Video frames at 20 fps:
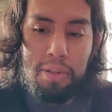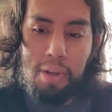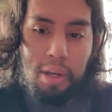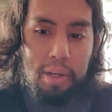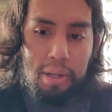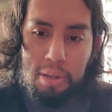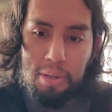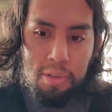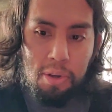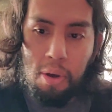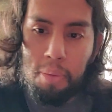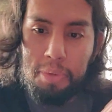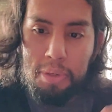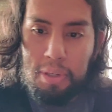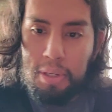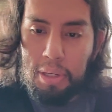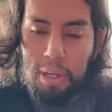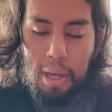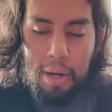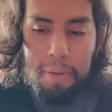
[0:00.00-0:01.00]
like it, so I'm just
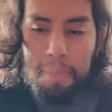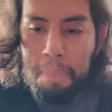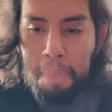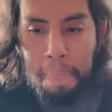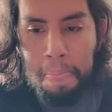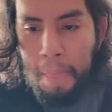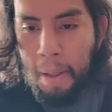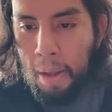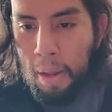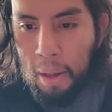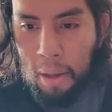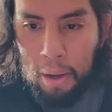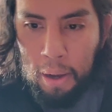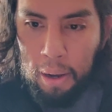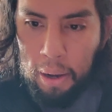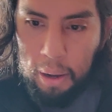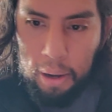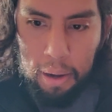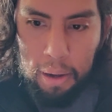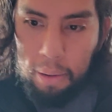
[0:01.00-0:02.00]
going to get it.
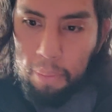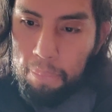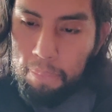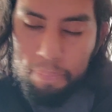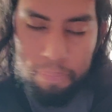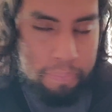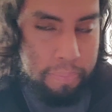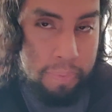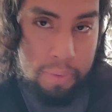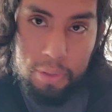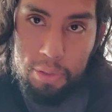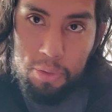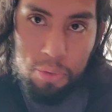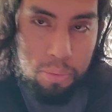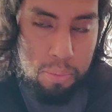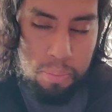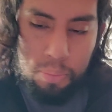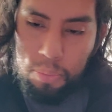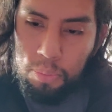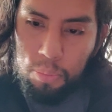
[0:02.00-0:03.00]
Um, this
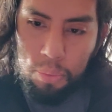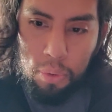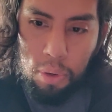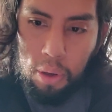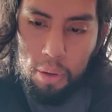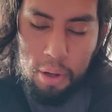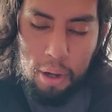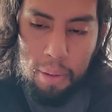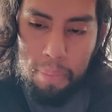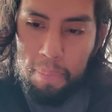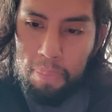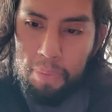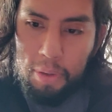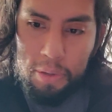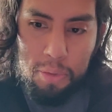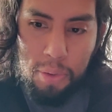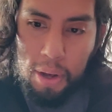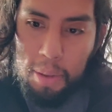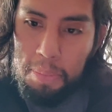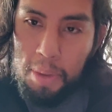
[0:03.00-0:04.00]
will all come.
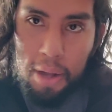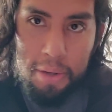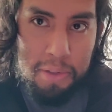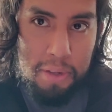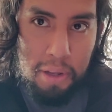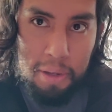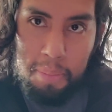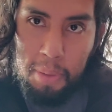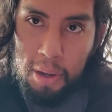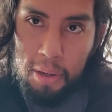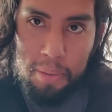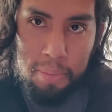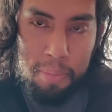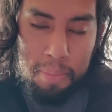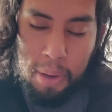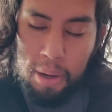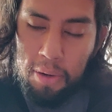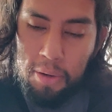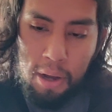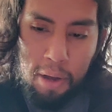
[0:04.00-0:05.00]
That's why I'm not selling mine.
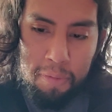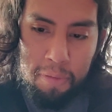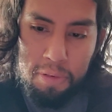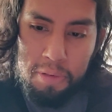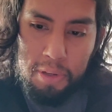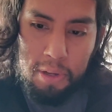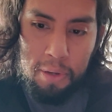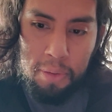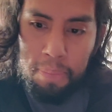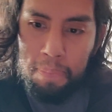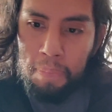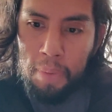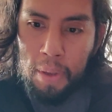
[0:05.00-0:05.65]
Mine are not for sale.